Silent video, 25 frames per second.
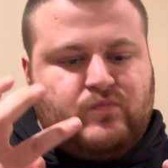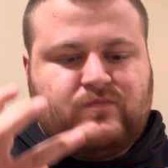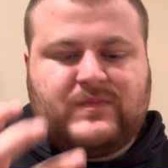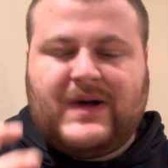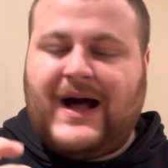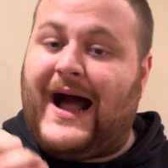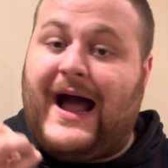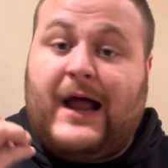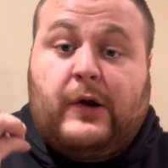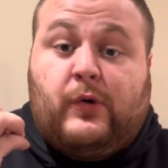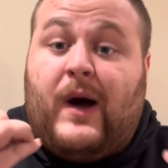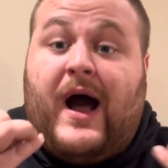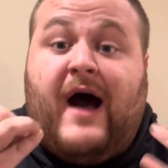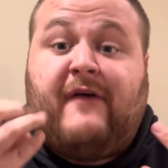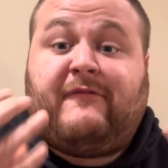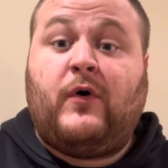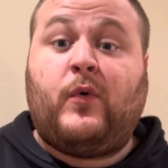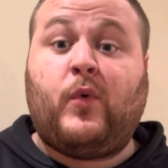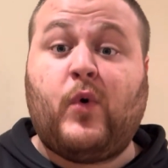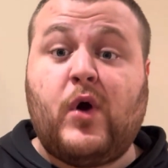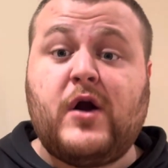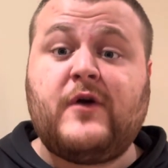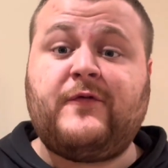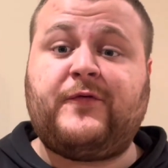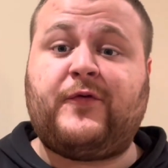I don't have a
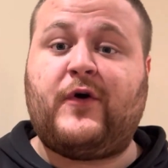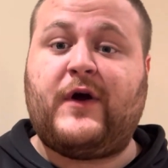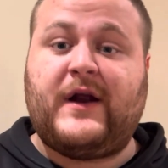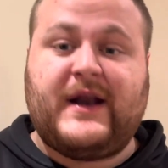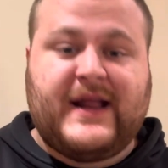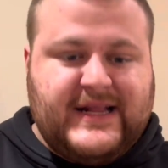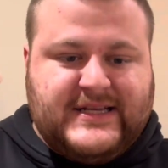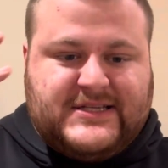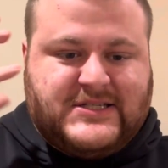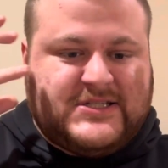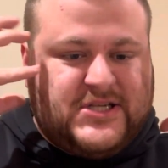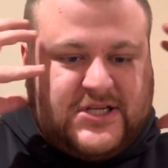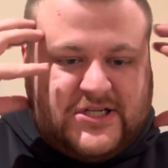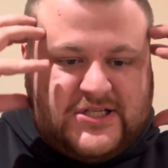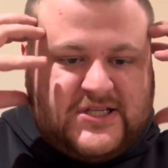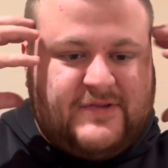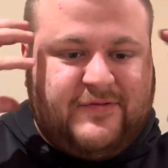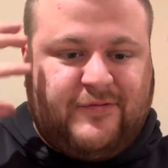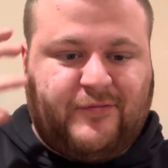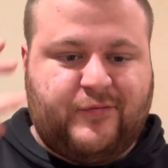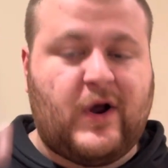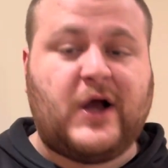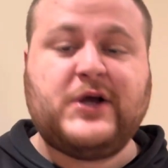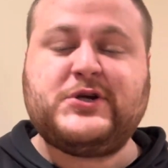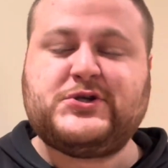word for it. It's just
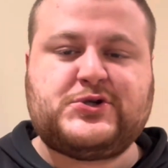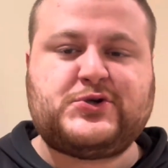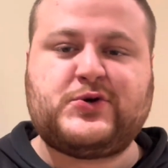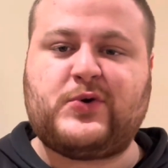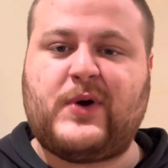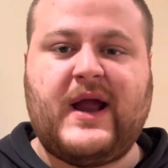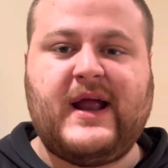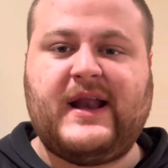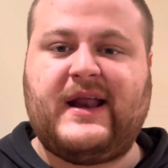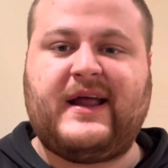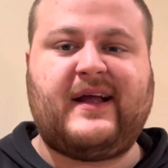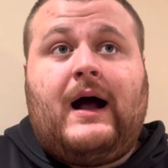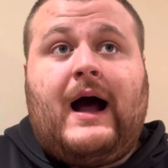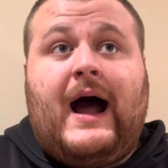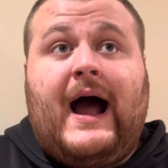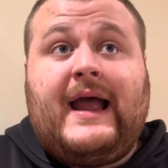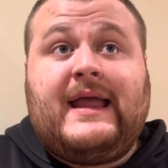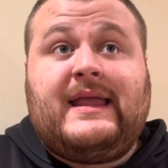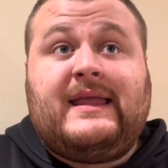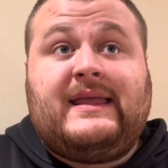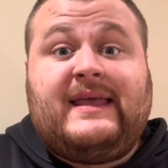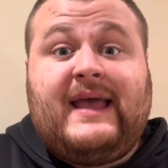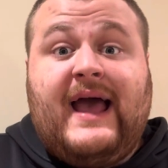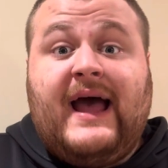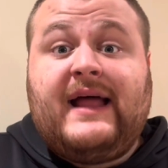frustrating. I
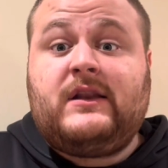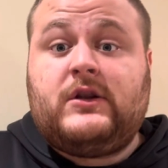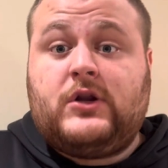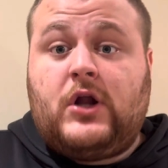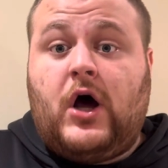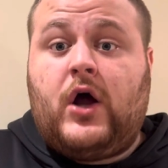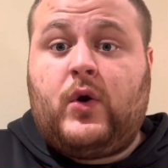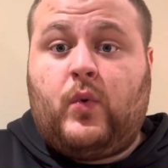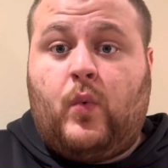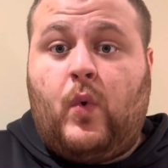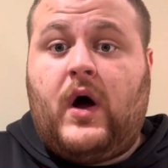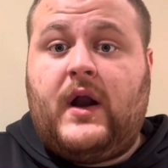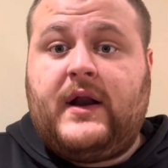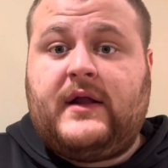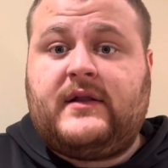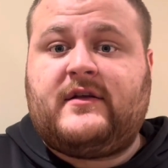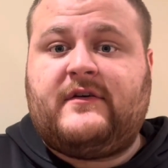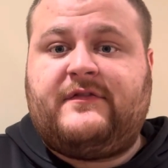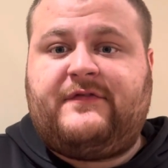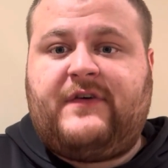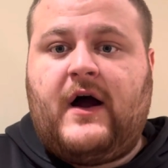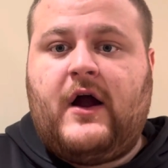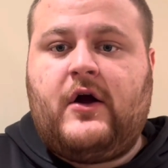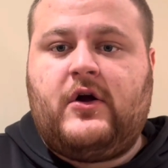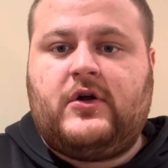get not wanting to
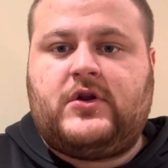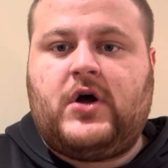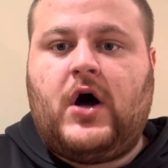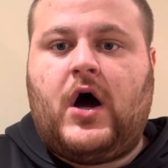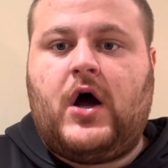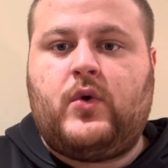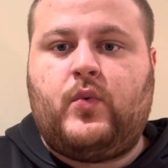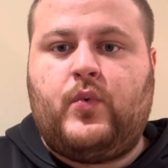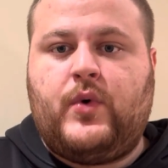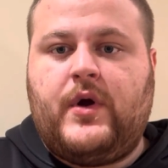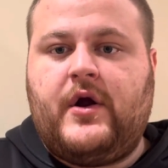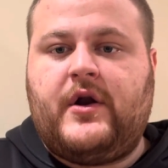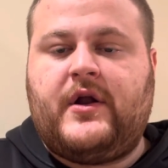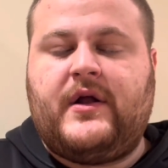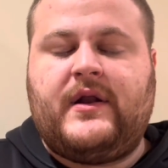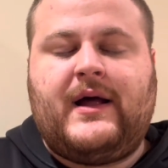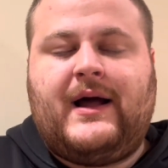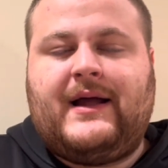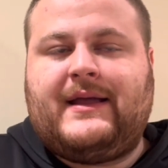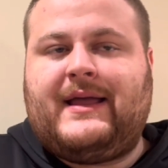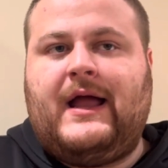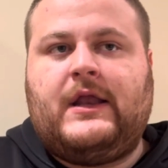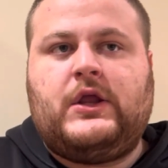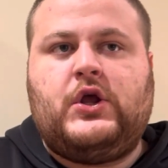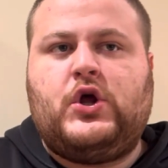fire Todd Reirden.
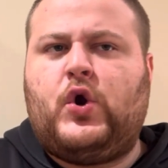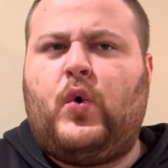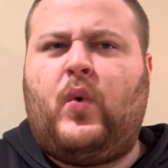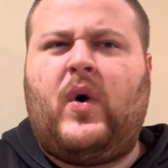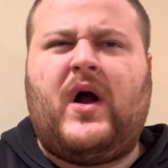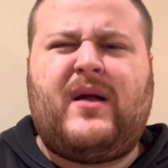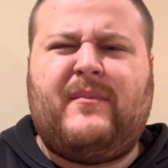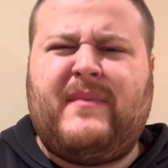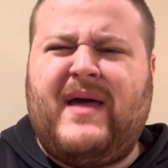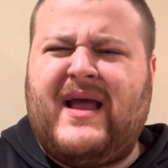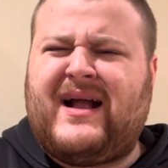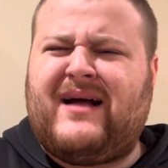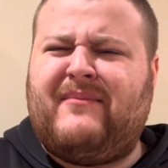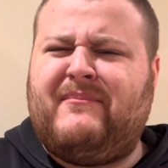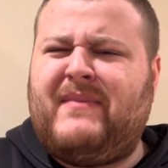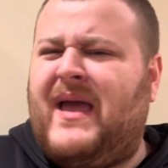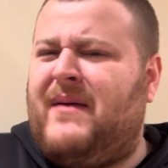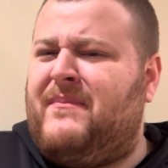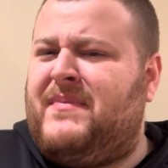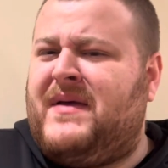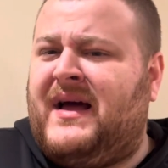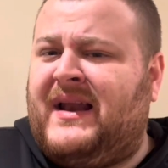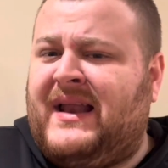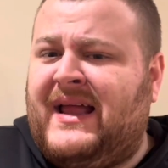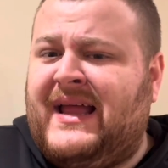Again, you don't want to make
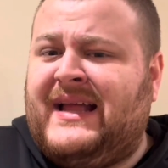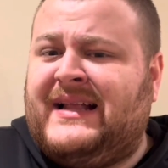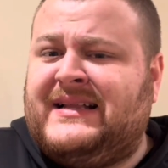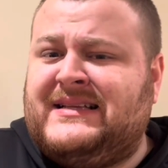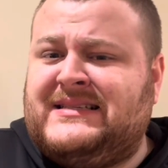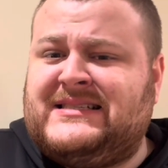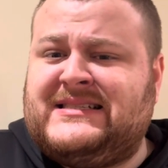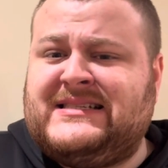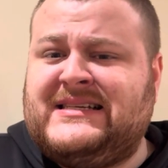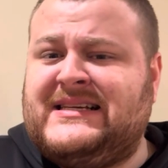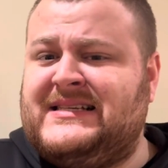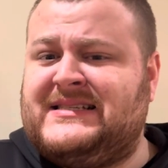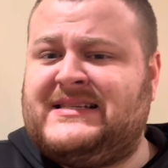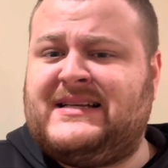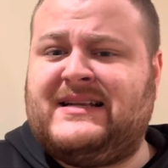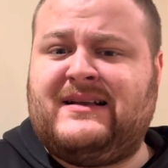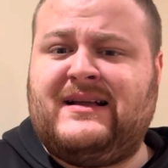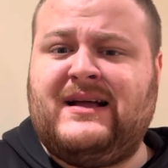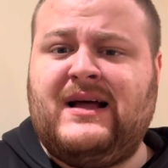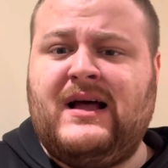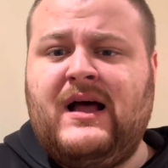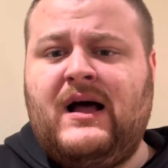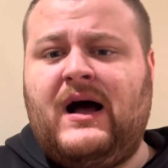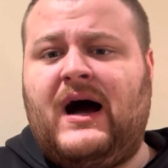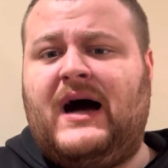an
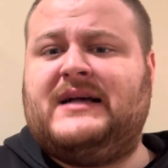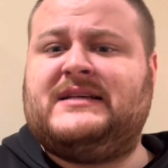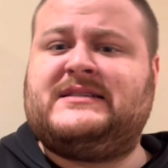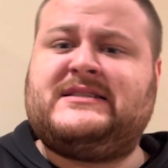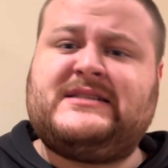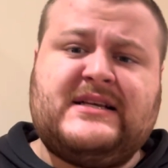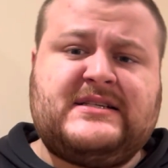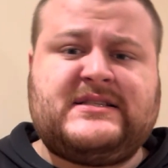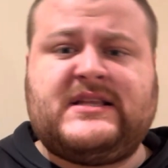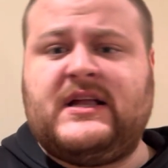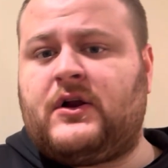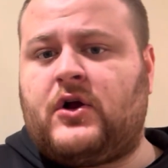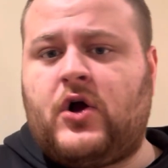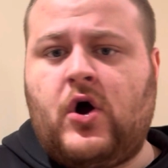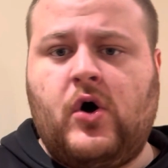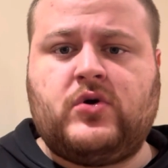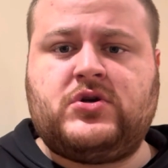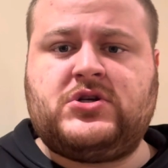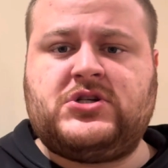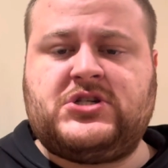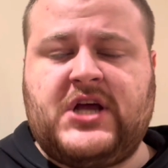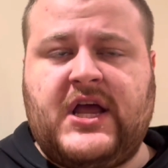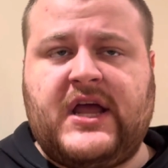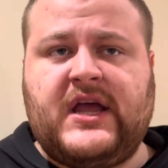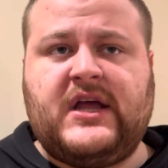in-season assistant
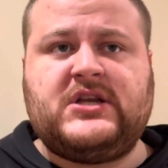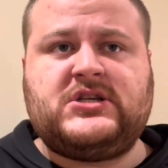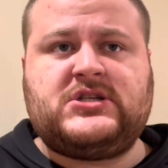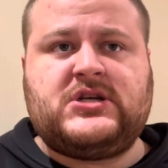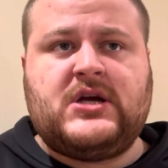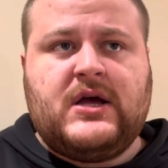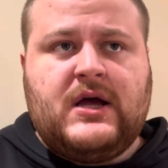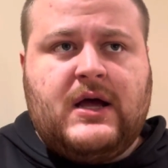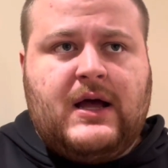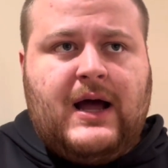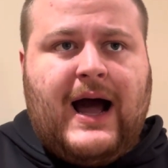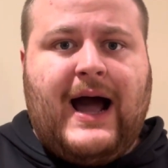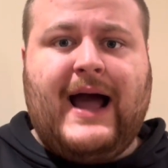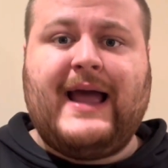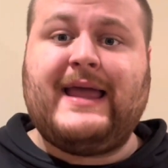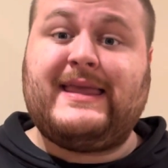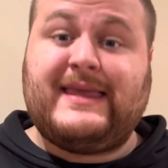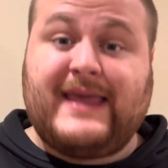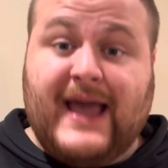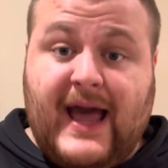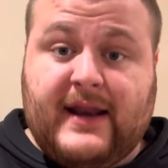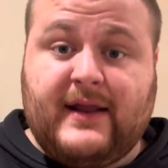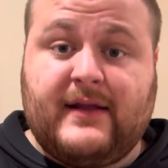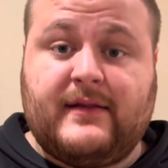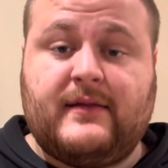coach change. I
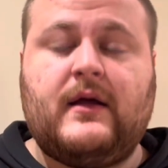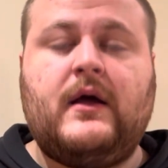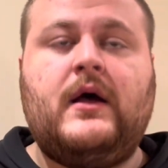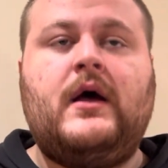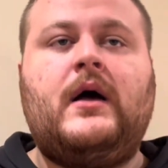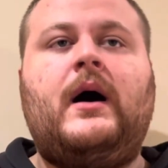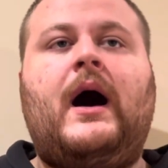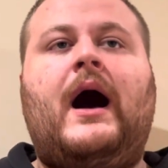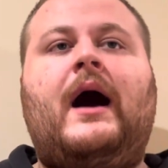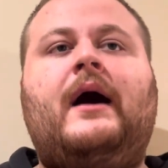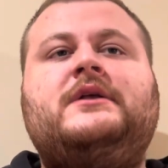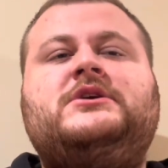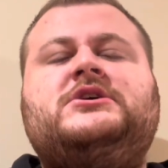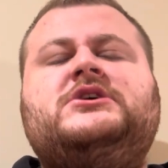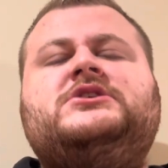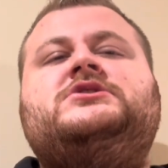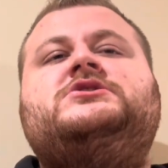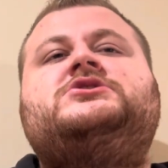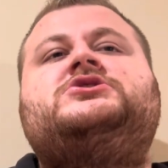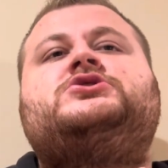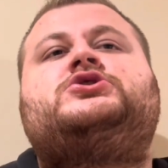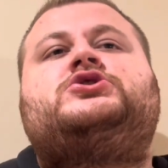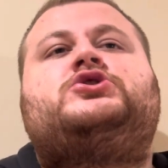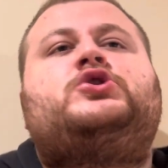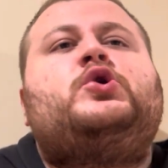get it.
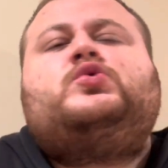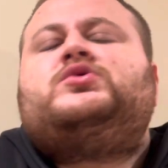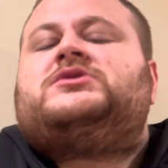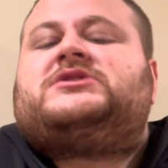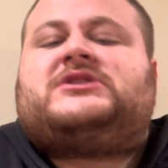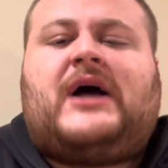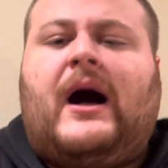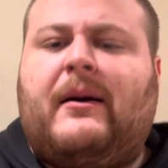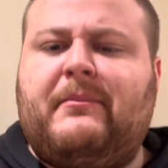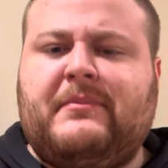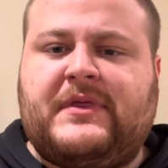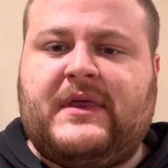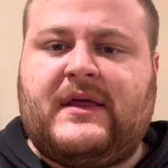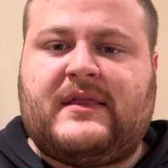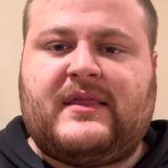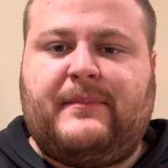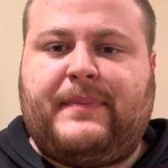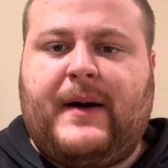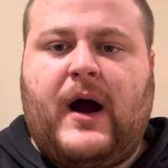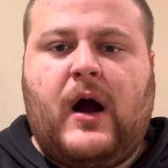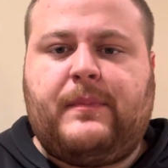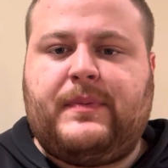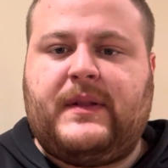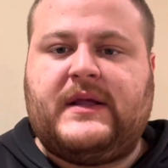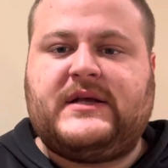Just do something. The
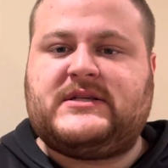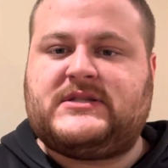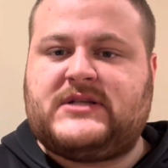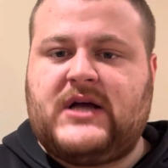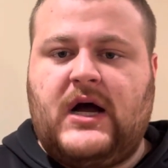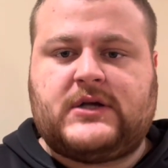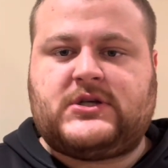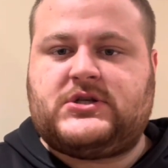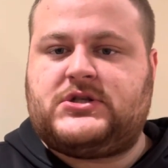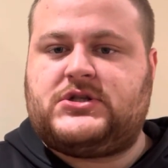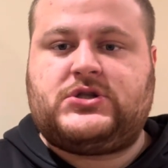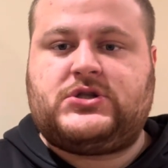power play sucks.